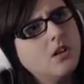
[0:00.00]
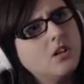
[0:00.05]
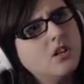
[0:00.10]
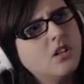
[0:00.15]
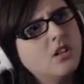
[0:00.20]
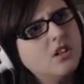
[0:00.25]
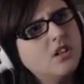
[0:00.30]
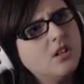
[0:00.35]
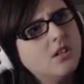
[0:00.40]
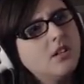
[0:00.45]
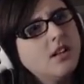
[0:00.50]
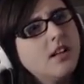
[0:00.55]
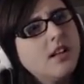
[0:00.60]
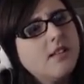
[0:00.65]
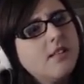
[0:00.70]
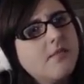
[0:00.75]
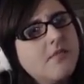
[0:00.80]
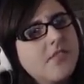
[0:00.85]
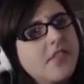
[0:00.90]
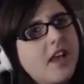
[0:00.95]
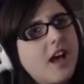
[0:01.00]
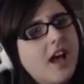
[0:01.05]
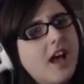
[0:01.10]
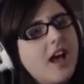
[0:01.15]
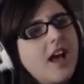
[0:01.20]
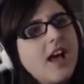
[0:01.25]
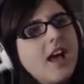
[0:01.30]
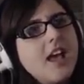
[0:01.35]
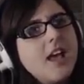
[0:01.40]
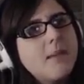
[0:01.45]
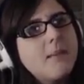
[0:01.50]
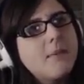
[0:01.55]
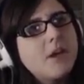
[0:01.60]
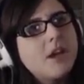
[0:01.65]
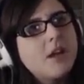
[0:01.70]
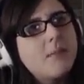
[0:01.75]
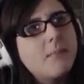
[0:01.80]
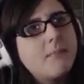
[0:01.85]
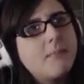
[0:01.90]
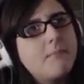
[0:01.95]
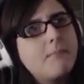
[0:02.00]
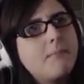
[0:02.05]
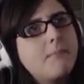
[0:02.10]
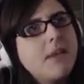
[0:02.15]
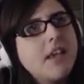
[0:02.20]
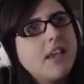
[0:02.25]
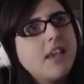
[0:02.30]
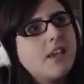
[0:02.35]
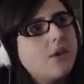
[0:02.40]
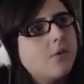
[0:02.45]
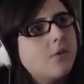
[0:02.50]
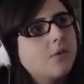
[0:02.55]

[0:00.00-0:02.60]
Come on. I am gonna beat you.